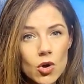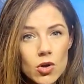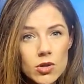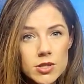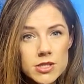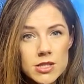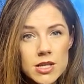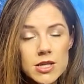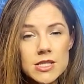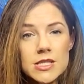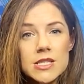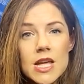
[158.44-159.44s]
earths
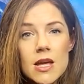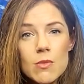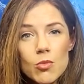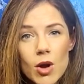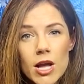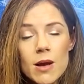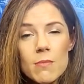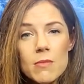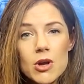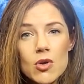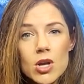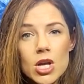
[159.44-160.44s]
the same way
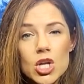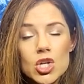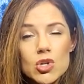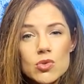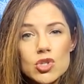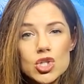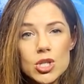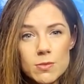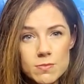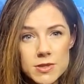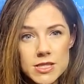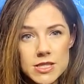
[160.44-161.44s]
America used
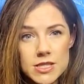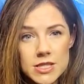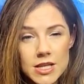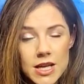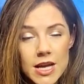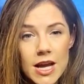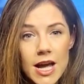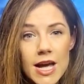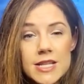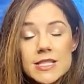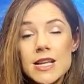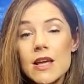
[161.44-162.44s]
chips,
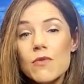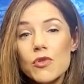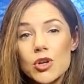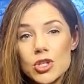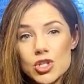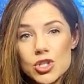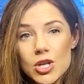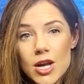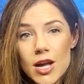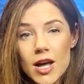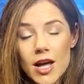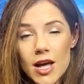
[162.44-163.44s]
as leverage
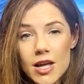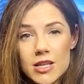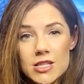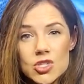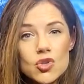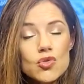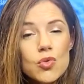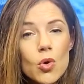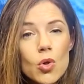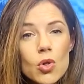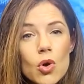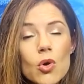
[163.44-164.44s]
and as
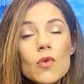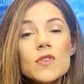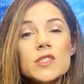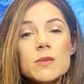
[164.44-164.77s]
control over